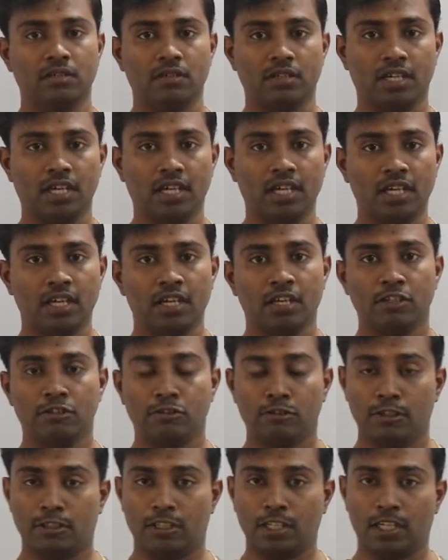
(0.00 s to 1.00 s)
Okay,
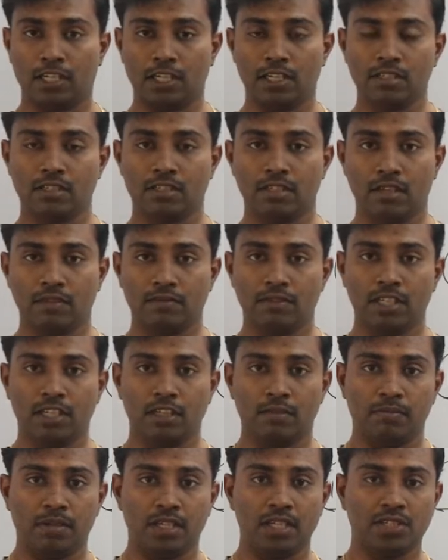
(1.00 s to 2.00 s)
so thickness of the
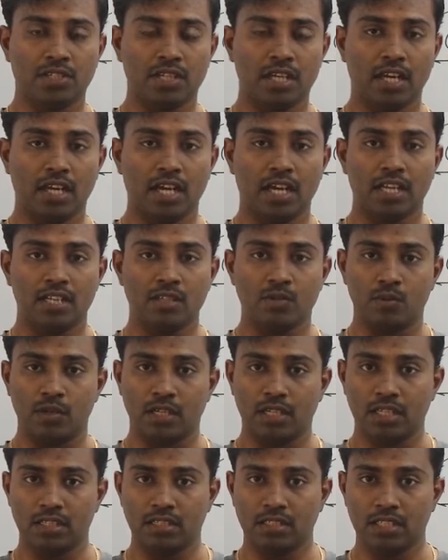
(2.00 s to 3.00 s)
depletion layer is
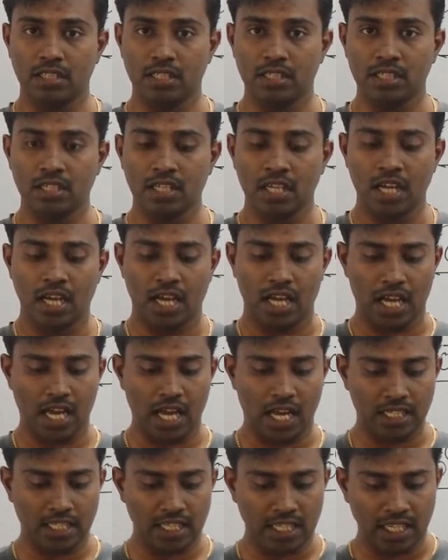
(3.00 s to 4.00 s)
very thin
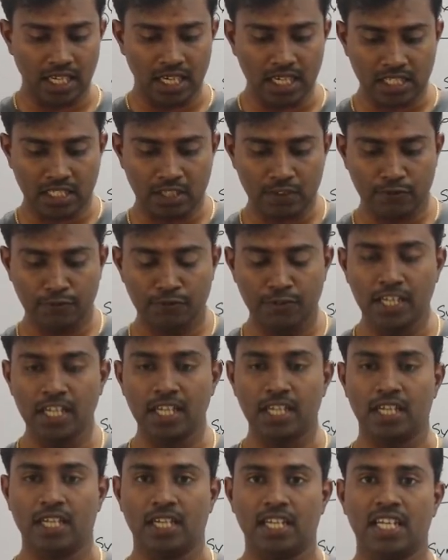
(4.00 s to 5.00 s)
and the electric
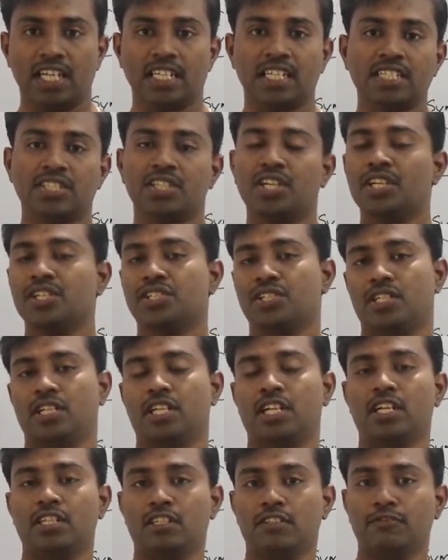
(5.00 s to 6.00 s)
field in the
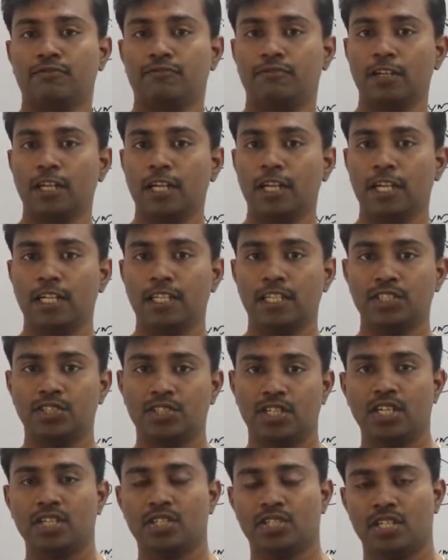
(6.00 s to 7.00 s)

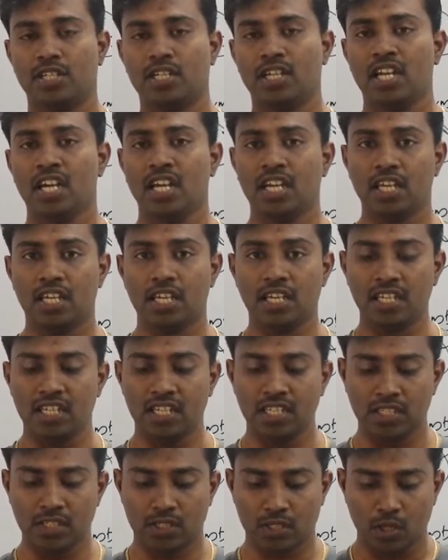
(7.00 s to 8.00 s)
junction
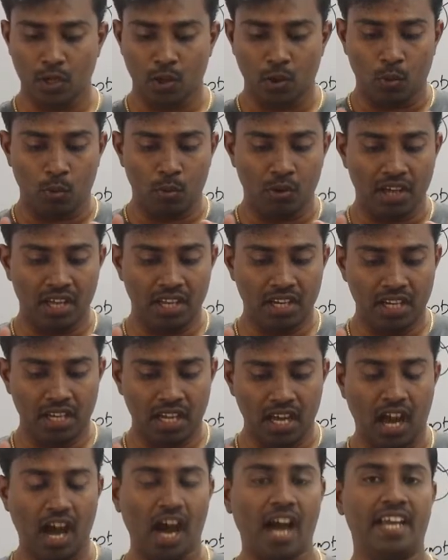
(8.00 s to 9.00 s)
is
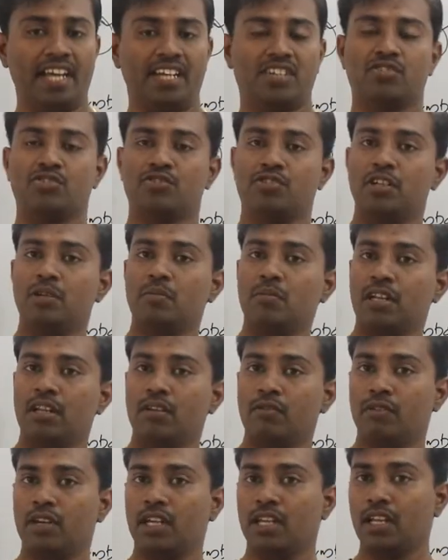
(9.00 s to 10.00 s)
very high,
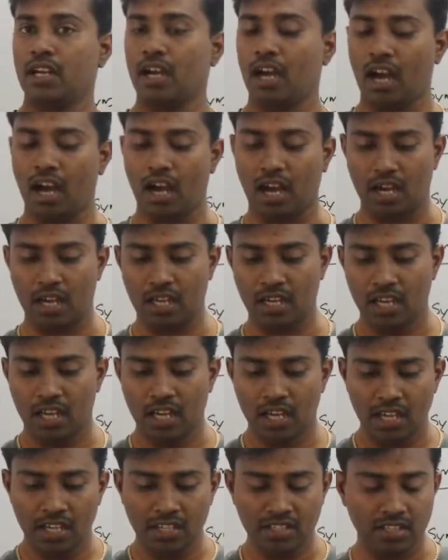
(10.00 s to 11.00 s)
extremely very high,
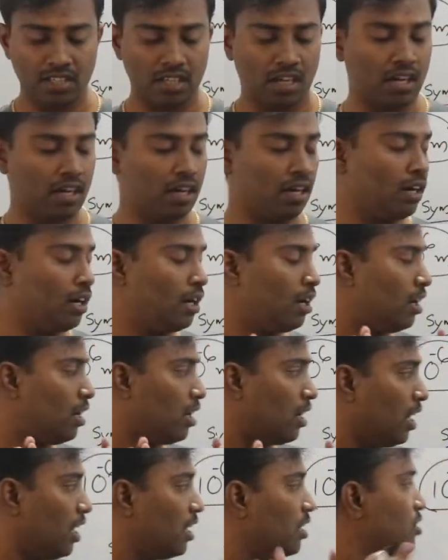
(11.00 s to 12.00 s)
is the
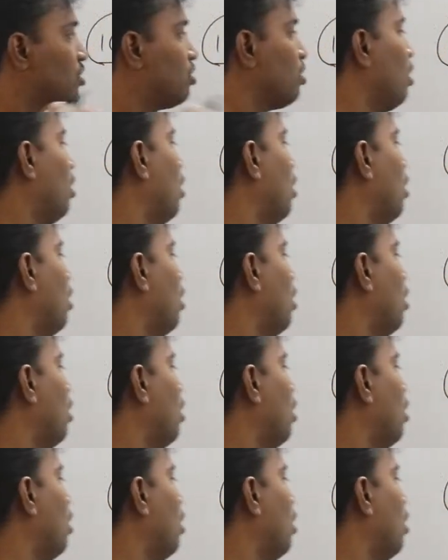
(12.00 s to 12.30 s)
range